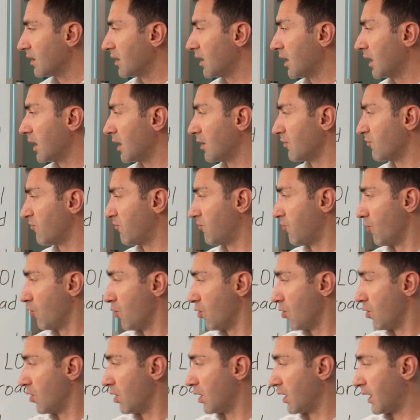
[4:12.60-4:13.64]
uh,
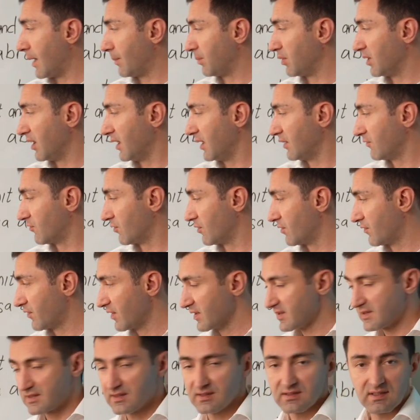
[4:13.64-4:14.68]
for applying for the
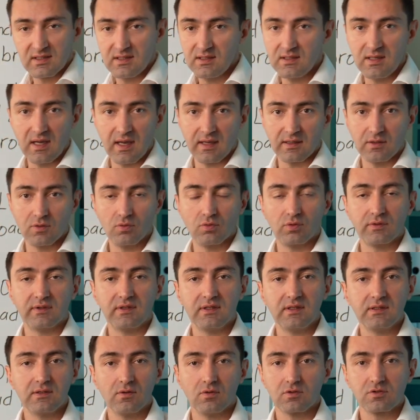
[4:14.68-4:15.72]
residency, yeah, you would
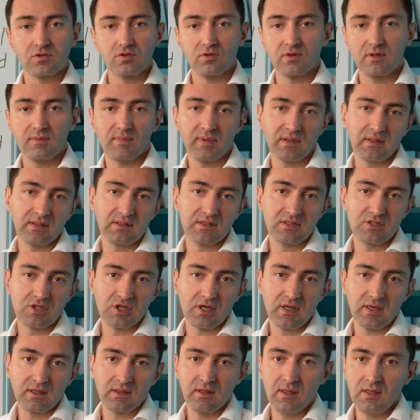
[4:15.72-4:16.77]
need also the police
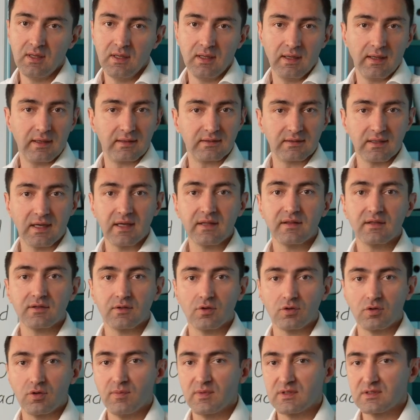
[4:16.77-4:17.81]
check and other
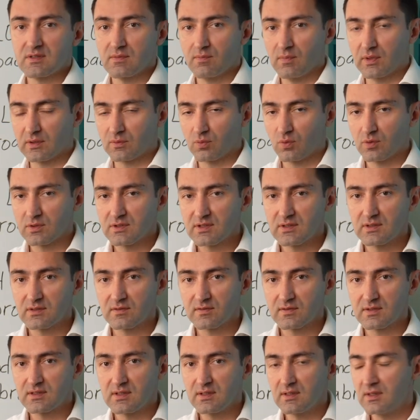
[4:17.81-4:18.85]
documents, but what's
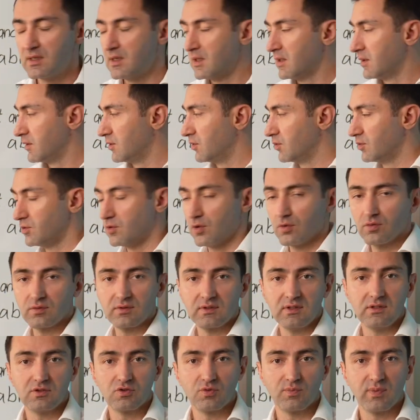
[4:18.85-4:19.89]
interesting, you don't
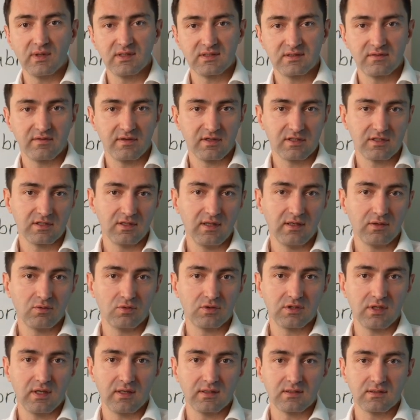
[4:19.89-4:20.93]
need to pass the Russian
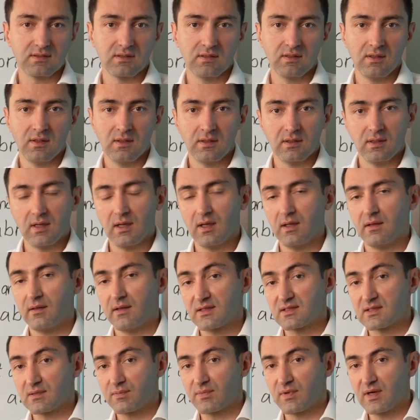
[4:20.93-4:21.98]
language test. Yeah,
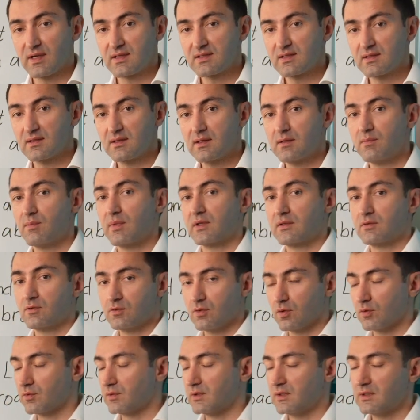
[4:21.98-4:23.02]
that's surprisingly, but you
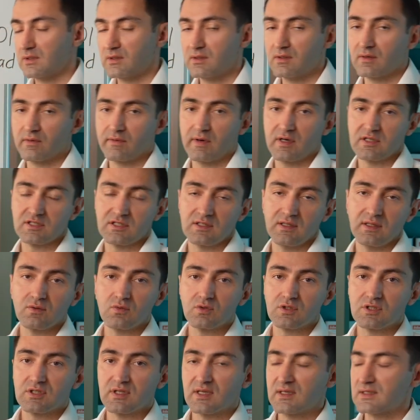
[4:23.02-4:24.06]
don't need the Russian
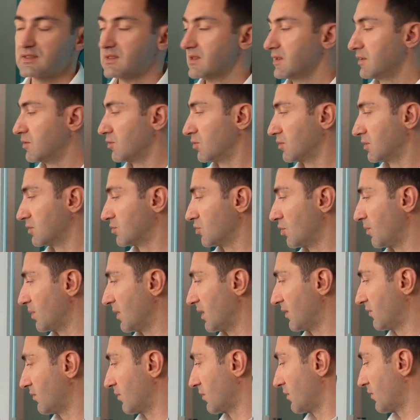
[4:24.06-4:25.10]
language test in order to
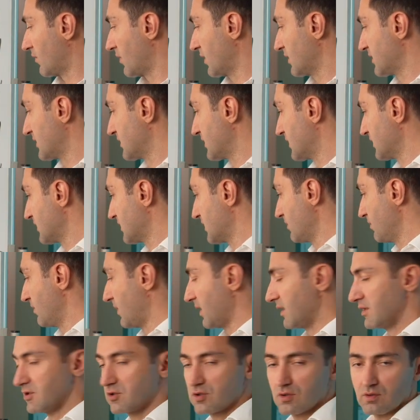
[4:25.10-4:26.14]
apply for the residency
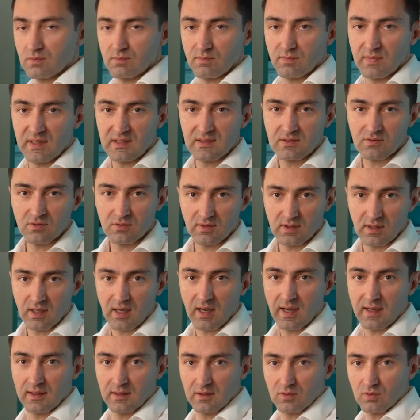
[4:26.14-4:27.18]
based on the
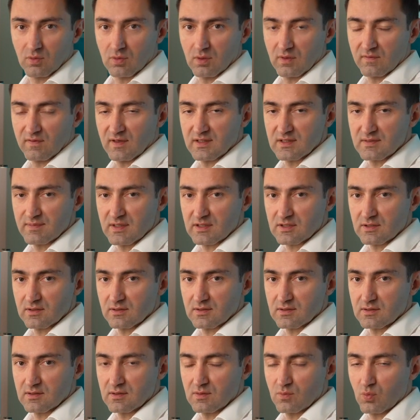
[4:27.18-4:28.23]
highly qualified
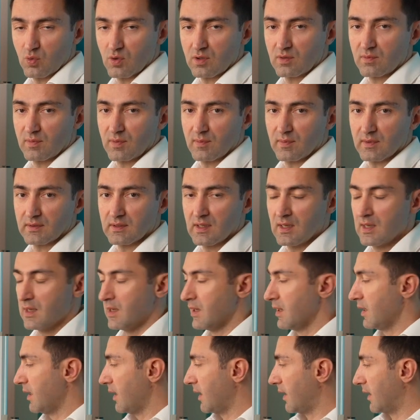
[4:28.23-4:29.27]
specialist work permit.
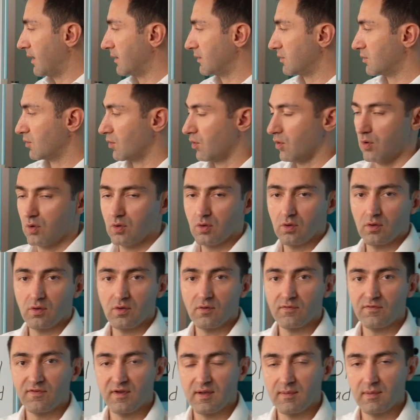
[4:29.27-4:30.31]
And all
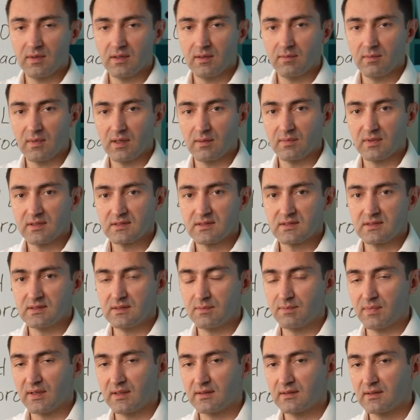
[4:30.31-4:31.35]
your family members
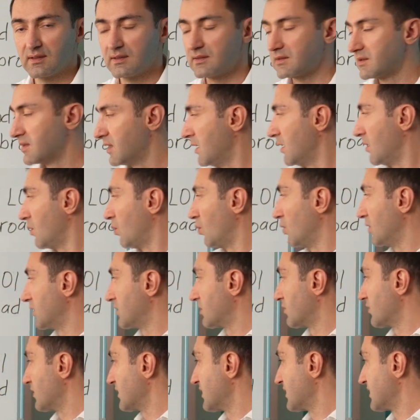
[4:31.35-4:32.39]
dependent
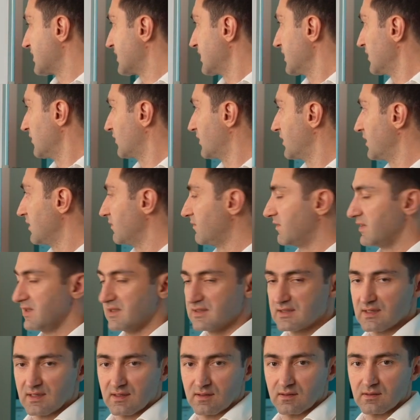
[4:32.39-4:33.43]
which received the
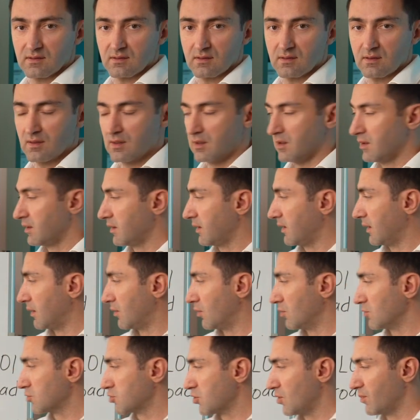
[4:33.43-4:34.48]
visa can
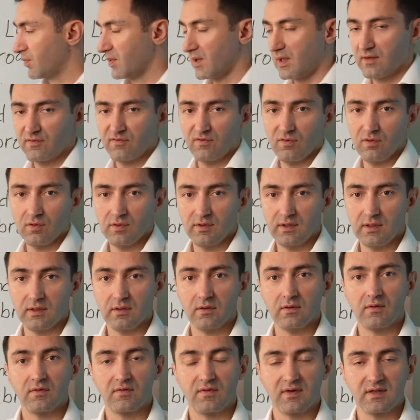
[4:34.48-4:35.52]
also apply for
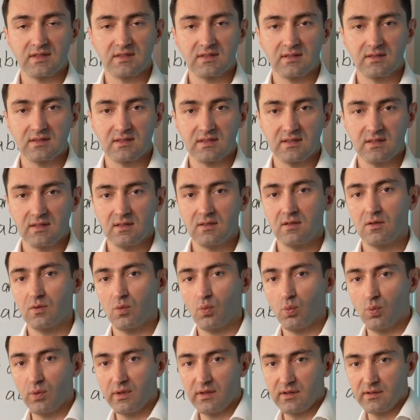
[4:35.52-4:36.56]
the residency
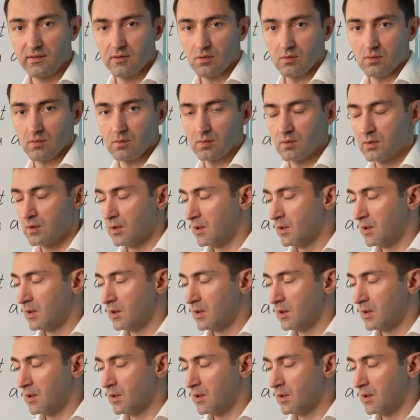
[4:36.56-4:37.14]
with you.